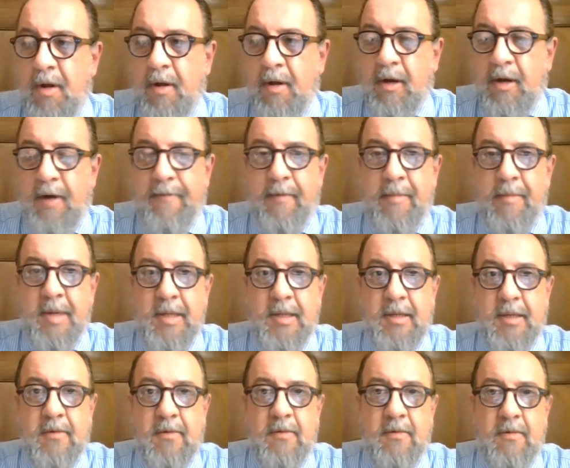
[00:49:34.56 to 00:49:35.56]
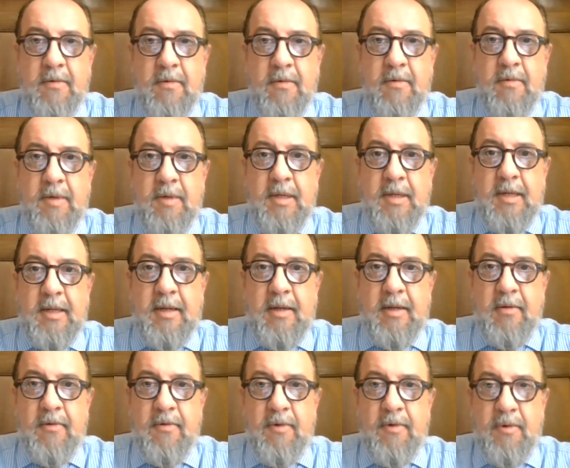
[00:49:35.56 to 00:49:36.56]
governments to indeed
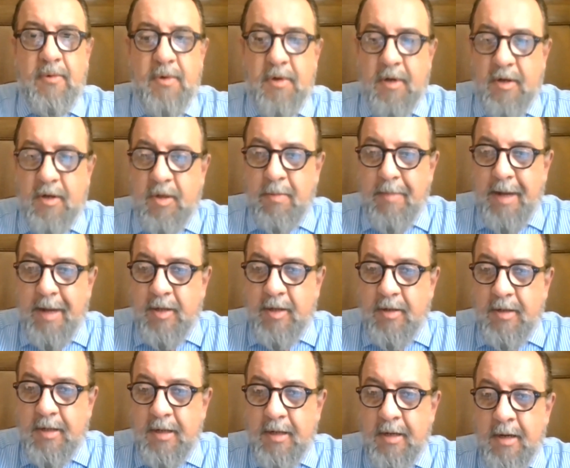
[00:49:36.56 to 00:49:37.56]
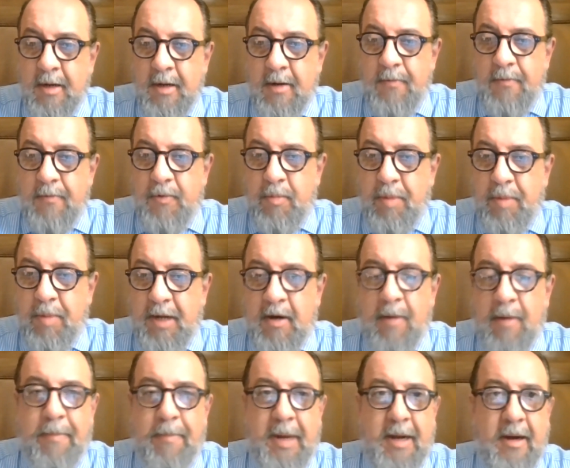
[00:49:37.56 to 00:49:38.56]
introduce such measures to be
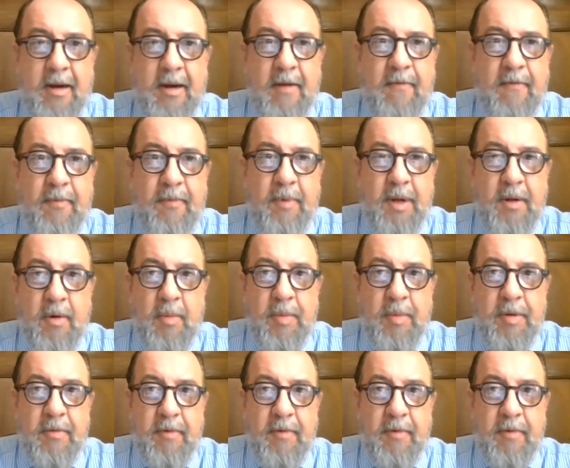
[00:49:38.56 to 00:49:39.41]
competitive with open